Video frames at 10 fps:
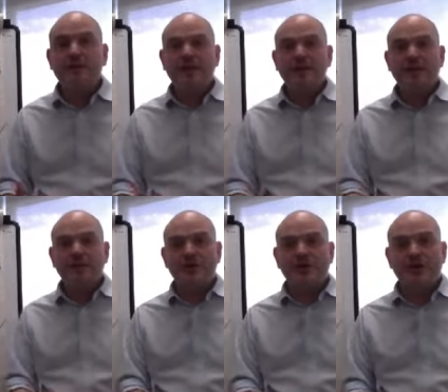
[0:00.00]
of the
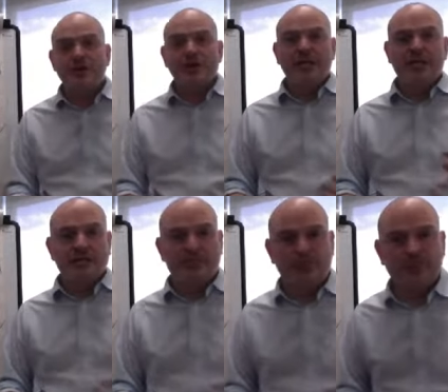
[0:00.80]
emotion is
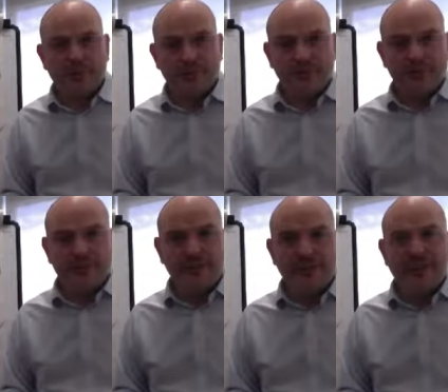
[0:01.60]
appropriate,
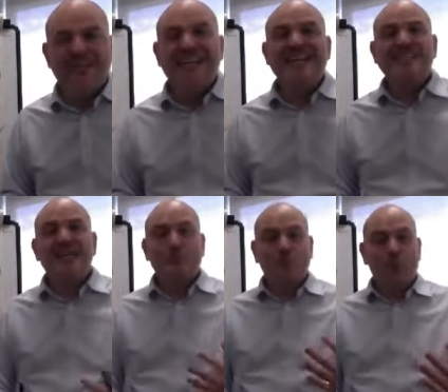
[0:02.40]
is
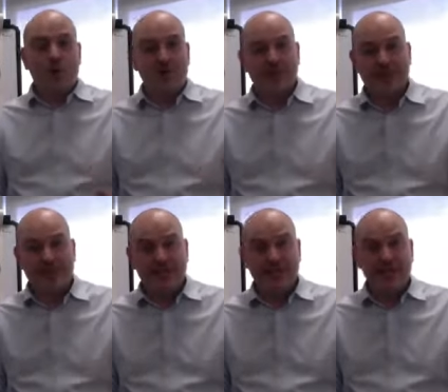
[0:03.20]
it
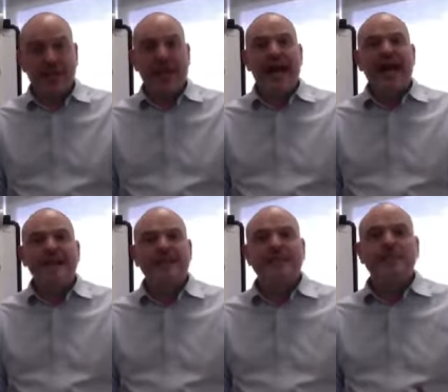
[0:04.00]
warranted, and
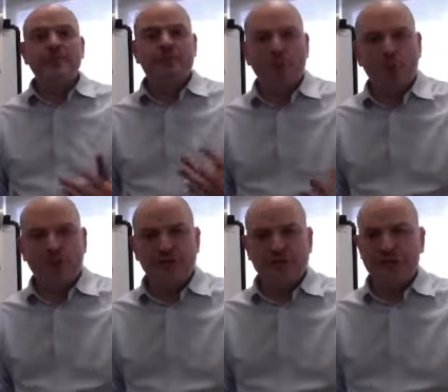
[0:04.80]
is it
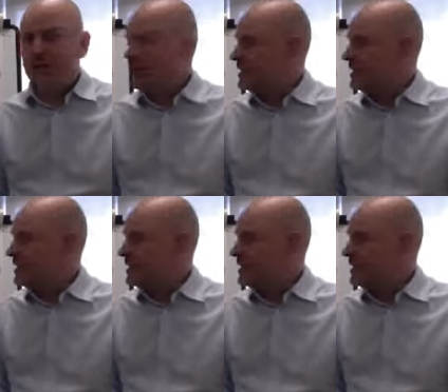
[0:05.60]
proportionate.